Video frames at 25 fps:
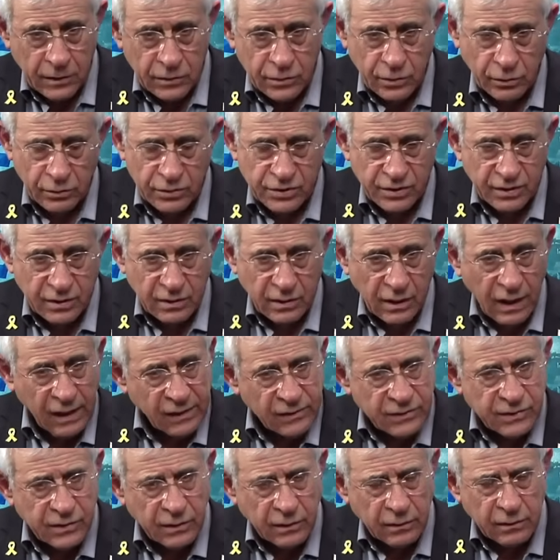So she
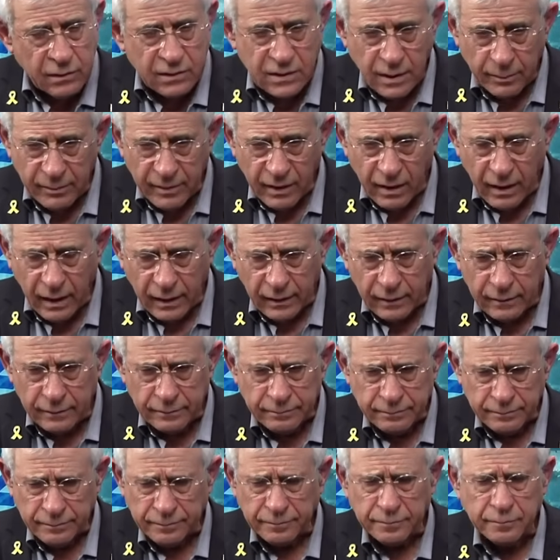answered something like,
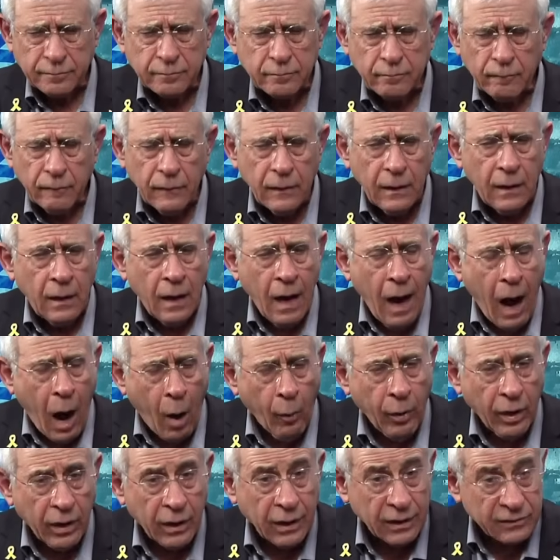
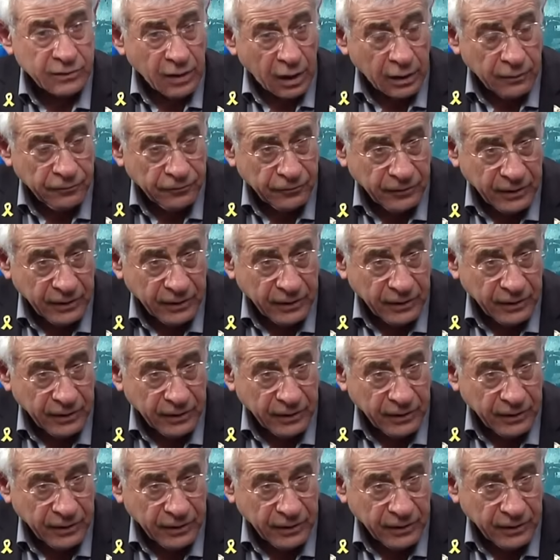our Qatari